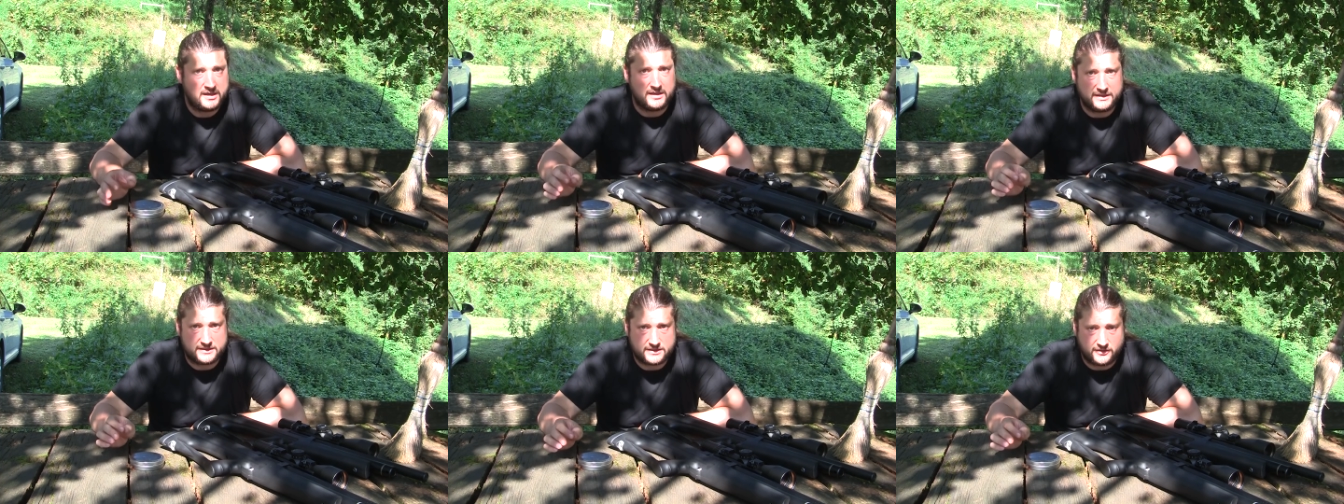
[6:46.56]

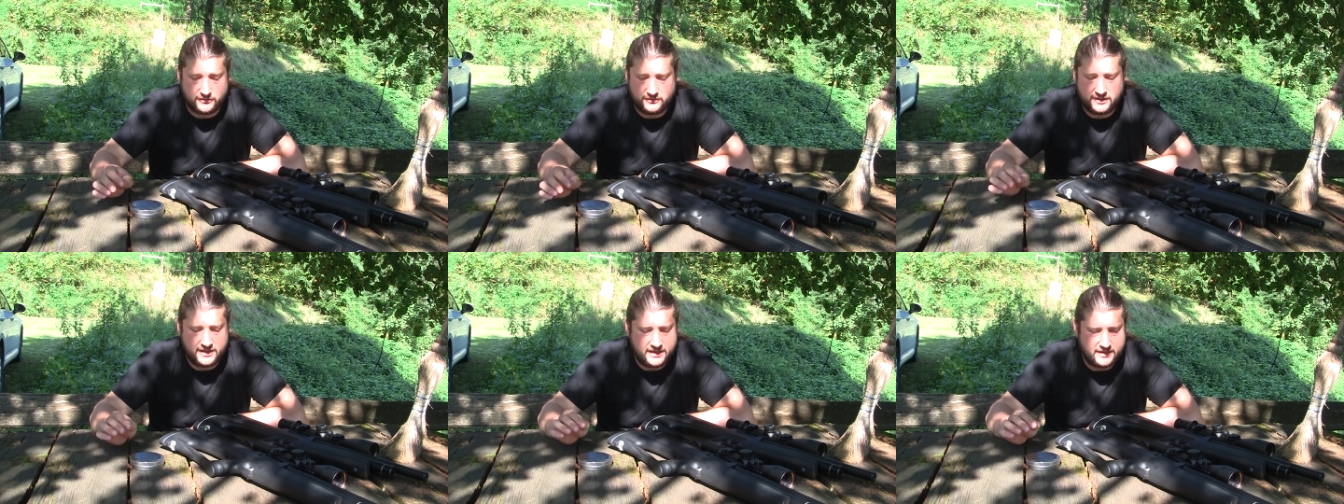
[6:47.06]
it's
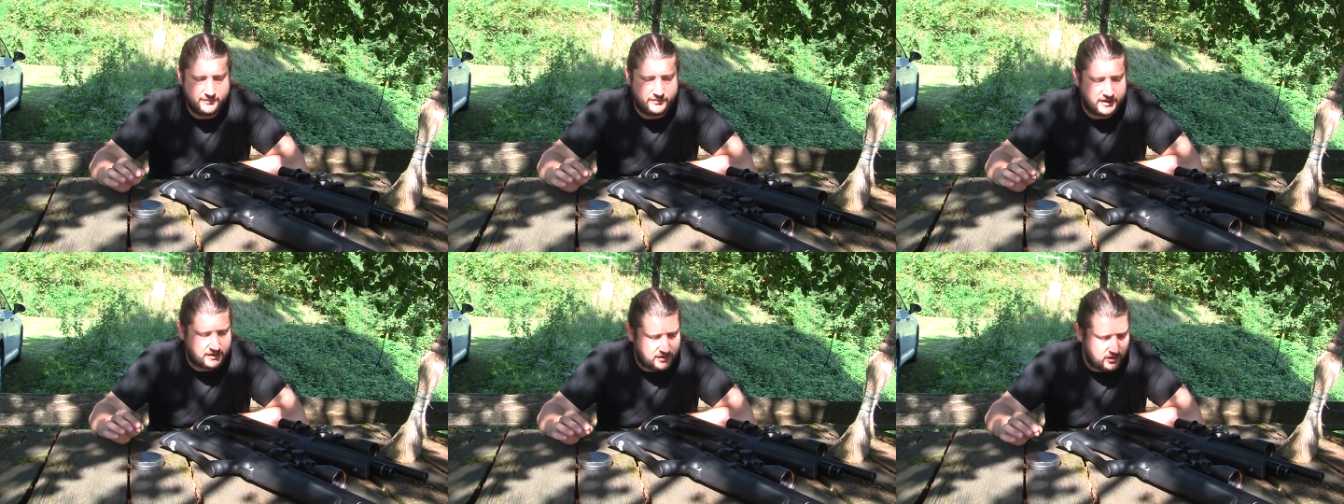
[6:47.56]
only
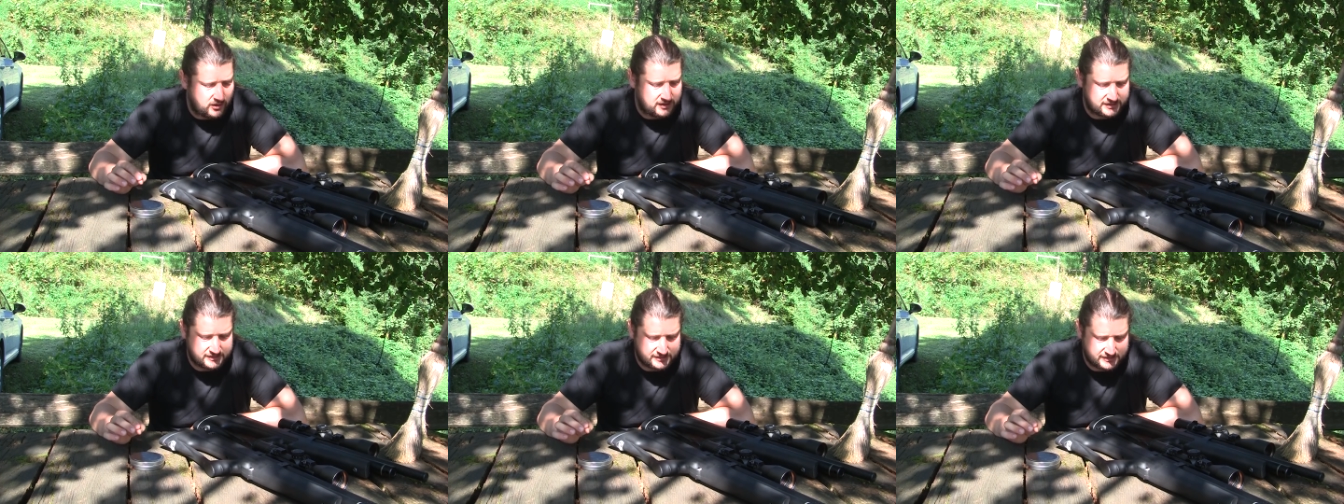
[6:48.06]

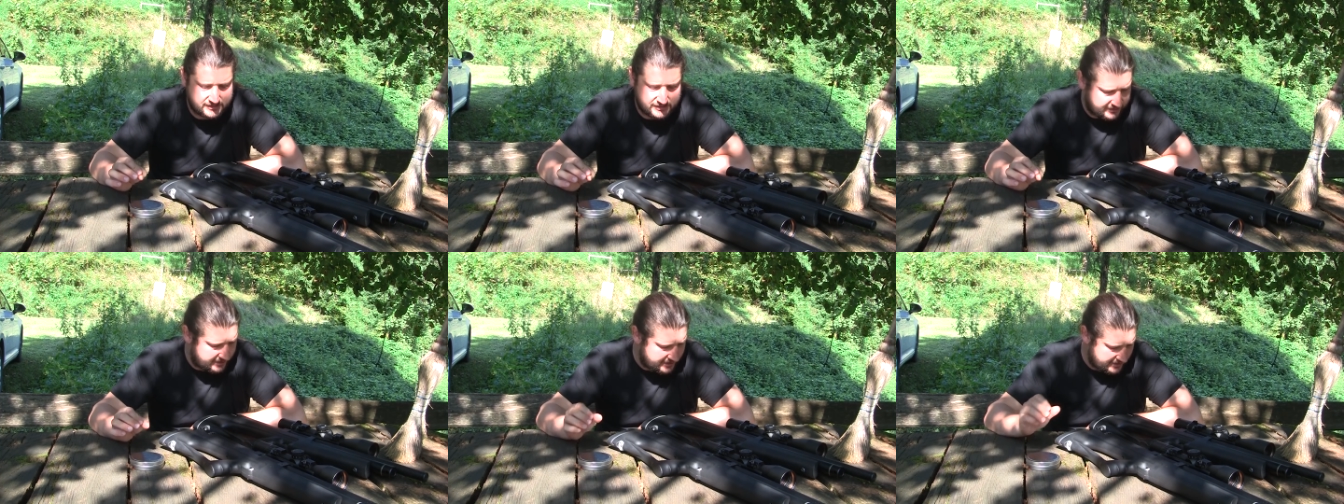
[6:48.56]
because
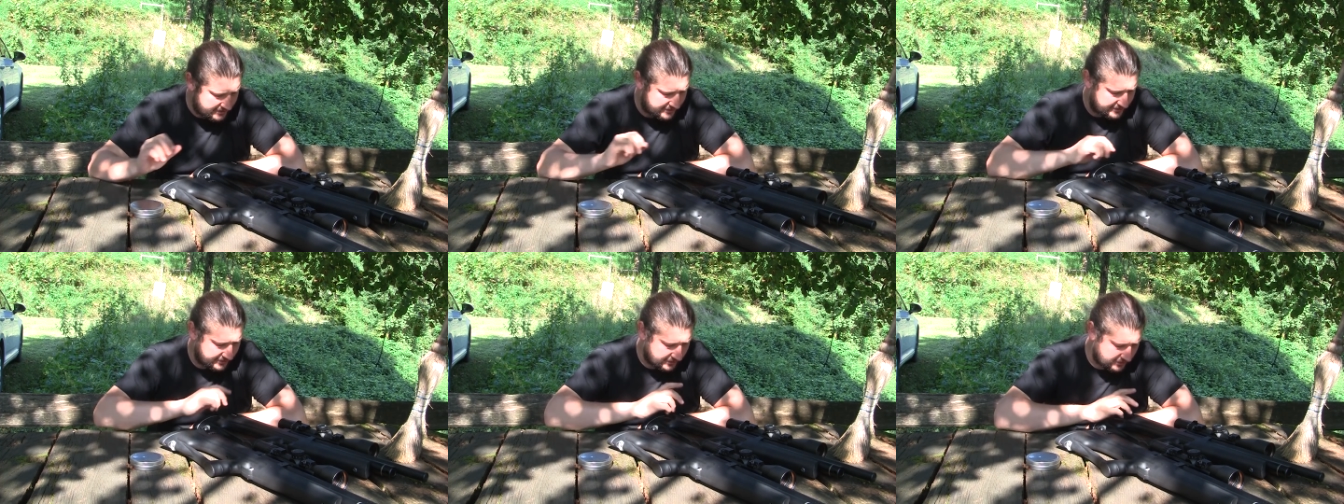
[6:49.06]
the
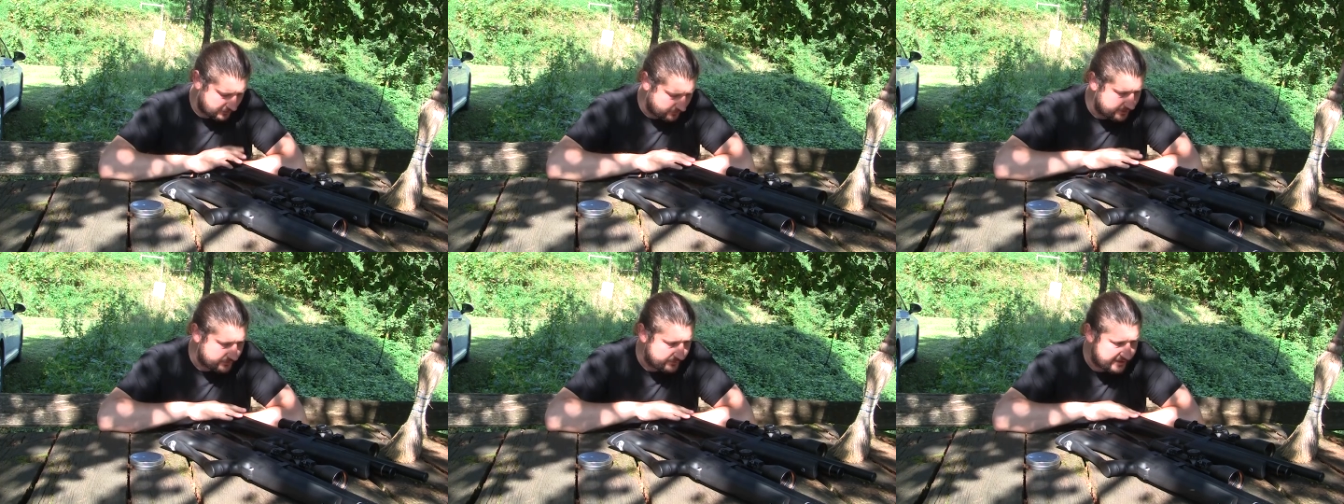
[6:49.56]

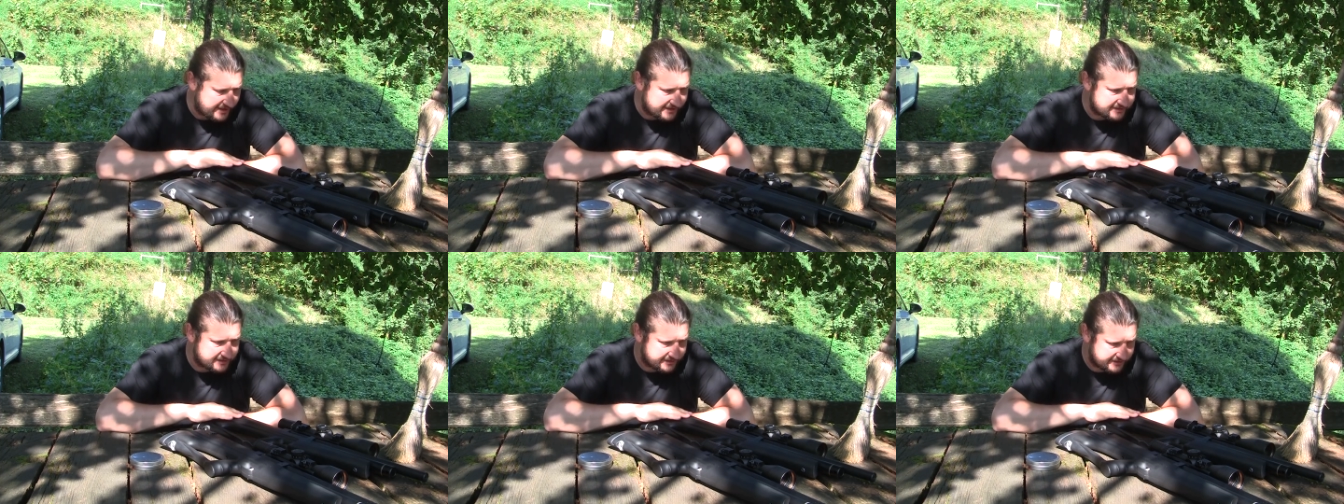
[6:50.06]
newer
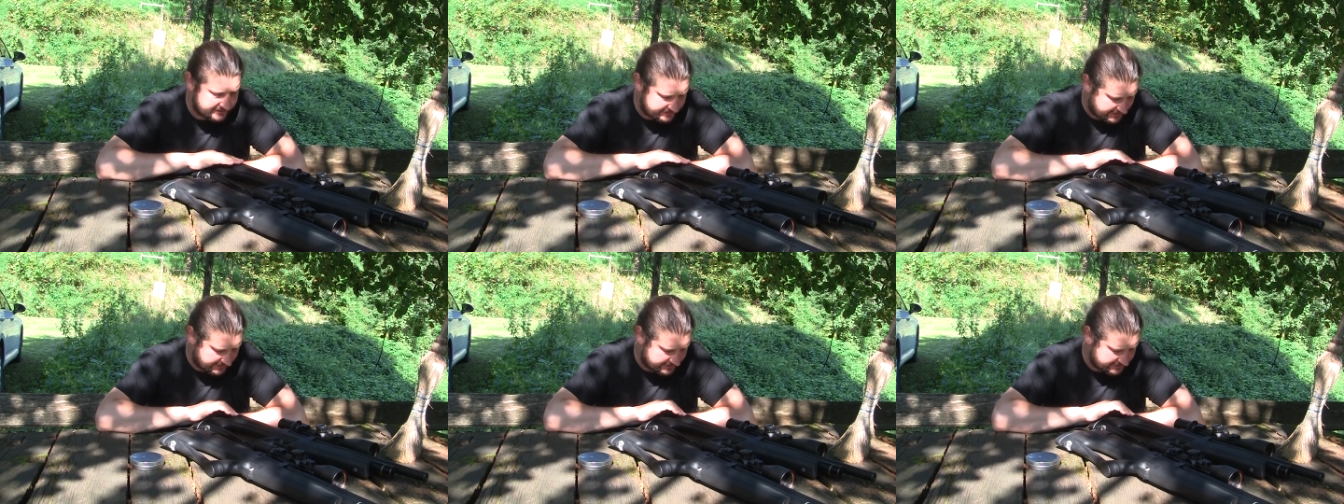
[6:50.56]
magazines
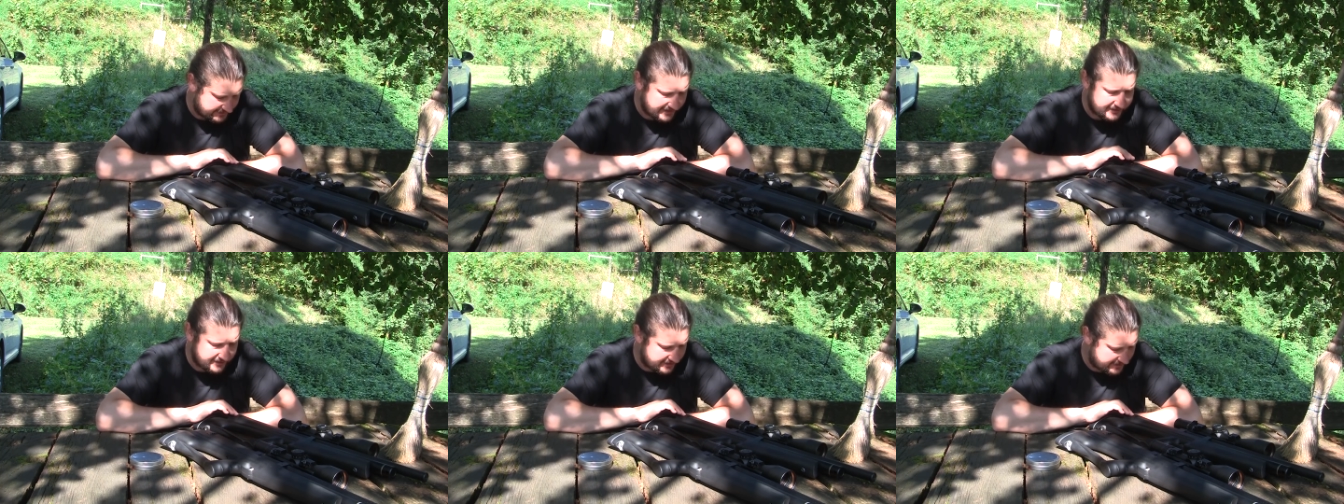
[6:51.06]
are
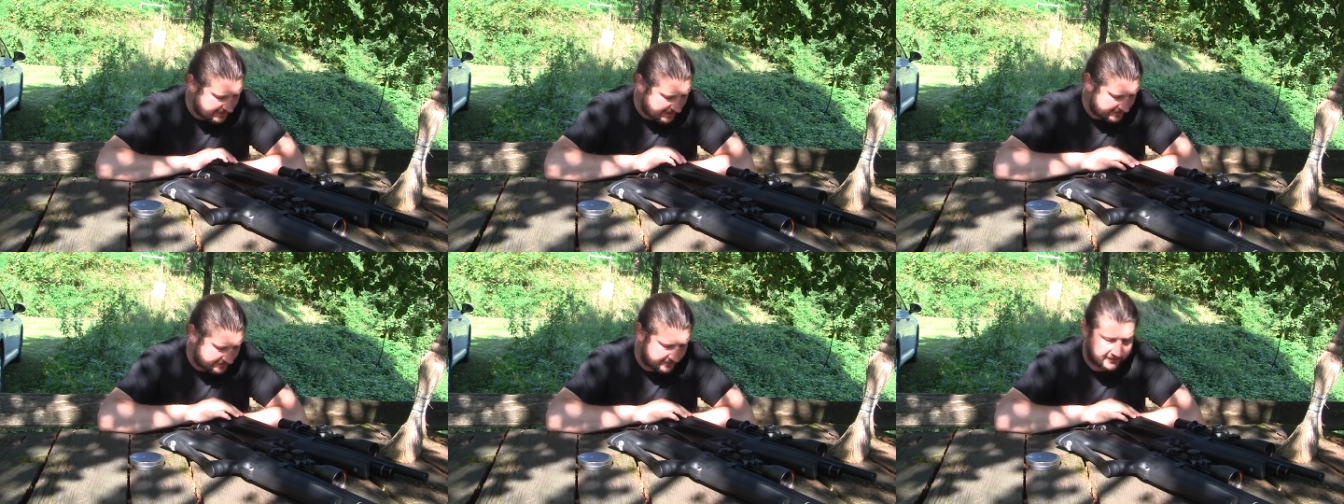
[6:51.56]
slightly
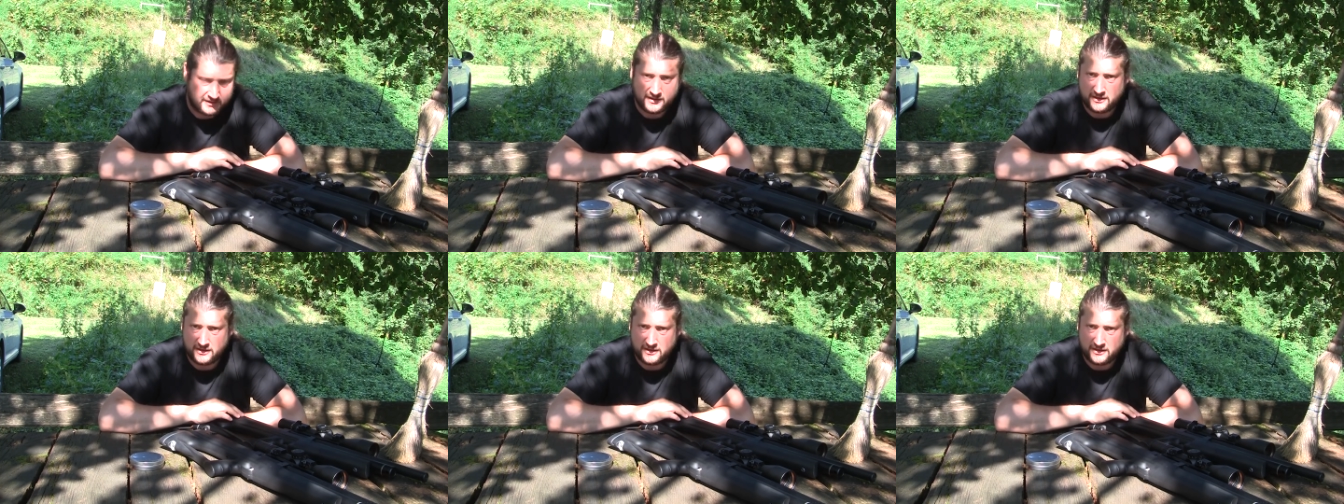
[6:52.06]
tighter